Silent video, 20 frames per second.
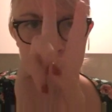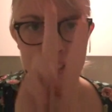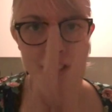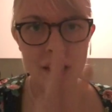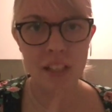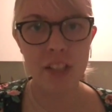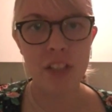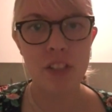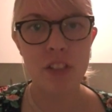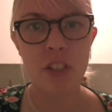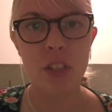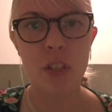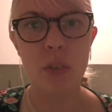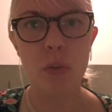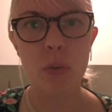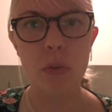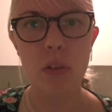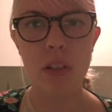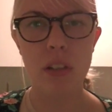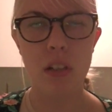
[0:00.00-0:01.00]
Night
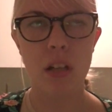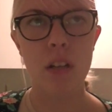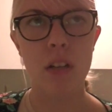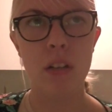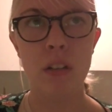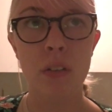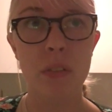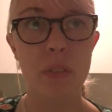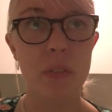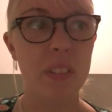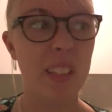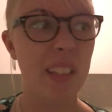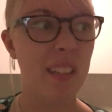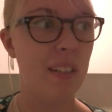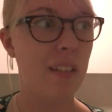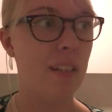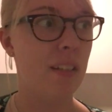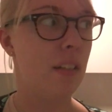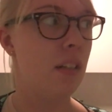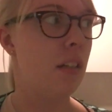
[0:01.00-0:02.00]
two of
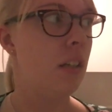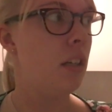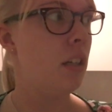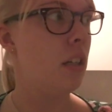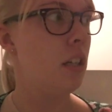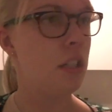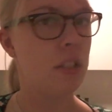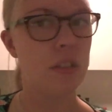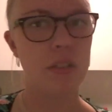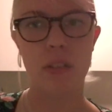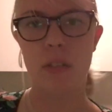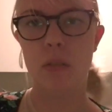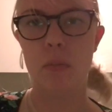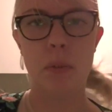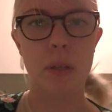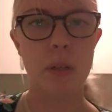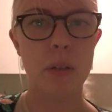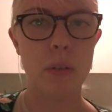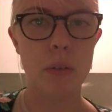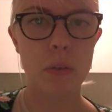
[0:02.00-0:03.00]
the
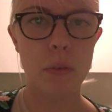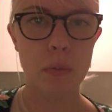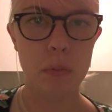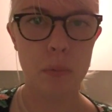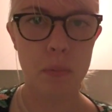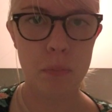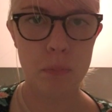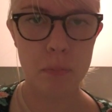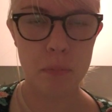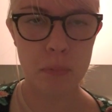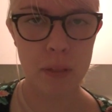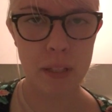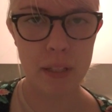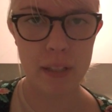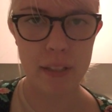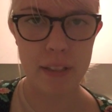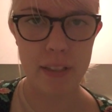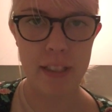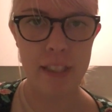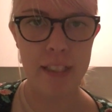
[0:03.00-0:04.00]
Sopio
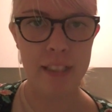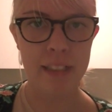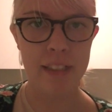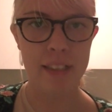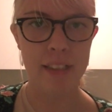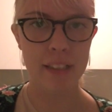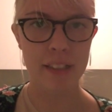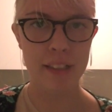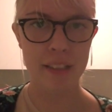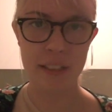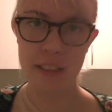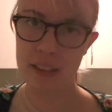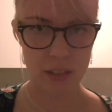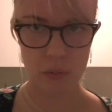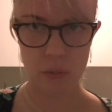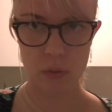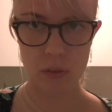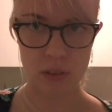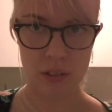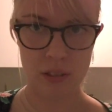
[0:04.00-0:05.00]
playing
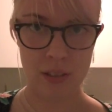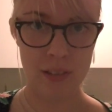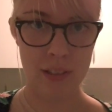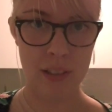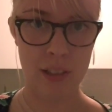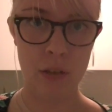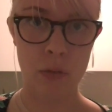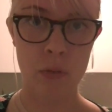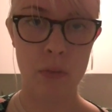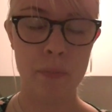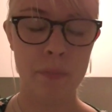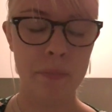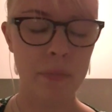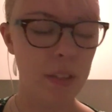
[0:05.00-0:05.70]
Taiwan now